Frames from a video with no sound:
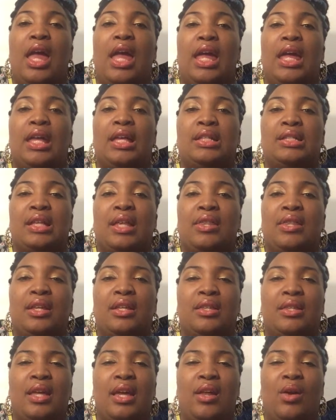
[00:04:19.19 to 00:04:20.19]
And I
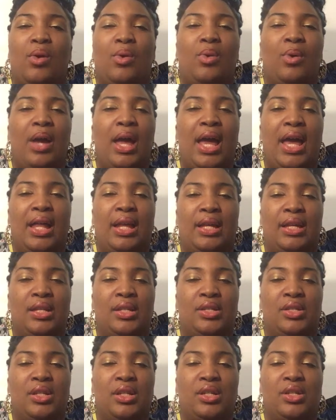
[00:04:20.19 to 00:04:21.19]
think that old
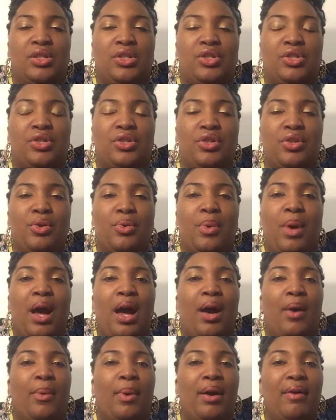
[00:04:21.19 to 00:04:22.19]
adage is true.
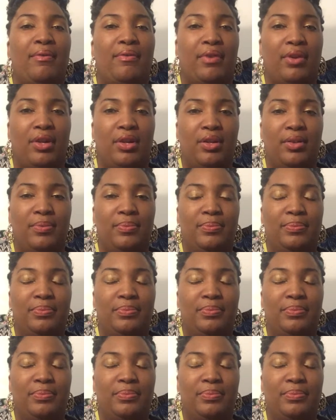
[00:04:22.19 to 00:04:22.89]
However,